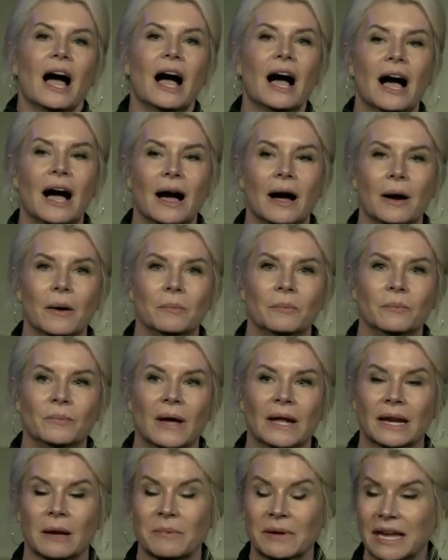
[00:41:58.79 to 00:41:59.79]

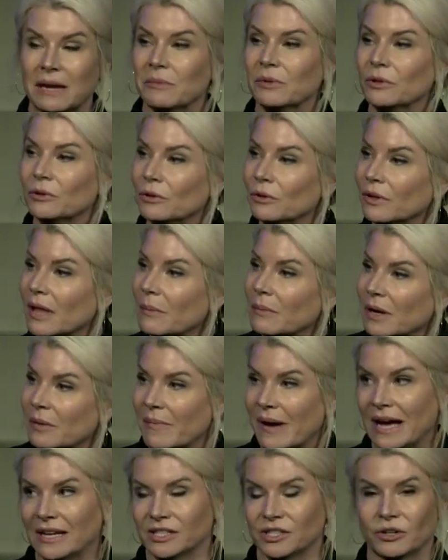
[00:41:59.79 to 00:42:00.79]
And I became a Lululemon
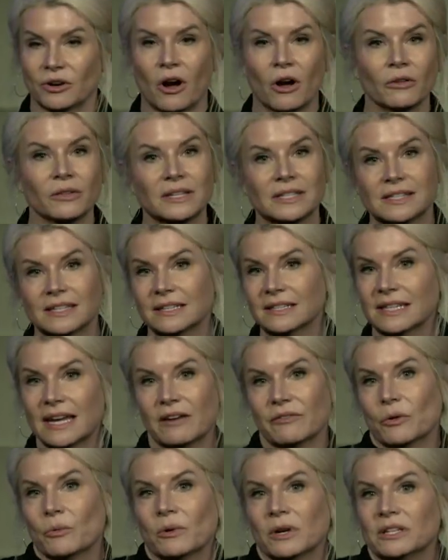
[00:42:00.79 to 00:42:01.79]
ambassador. All these things I
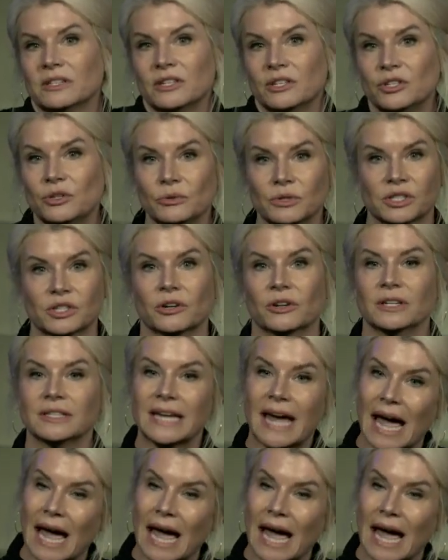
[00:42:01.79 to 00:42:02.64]
ever wanted to do started to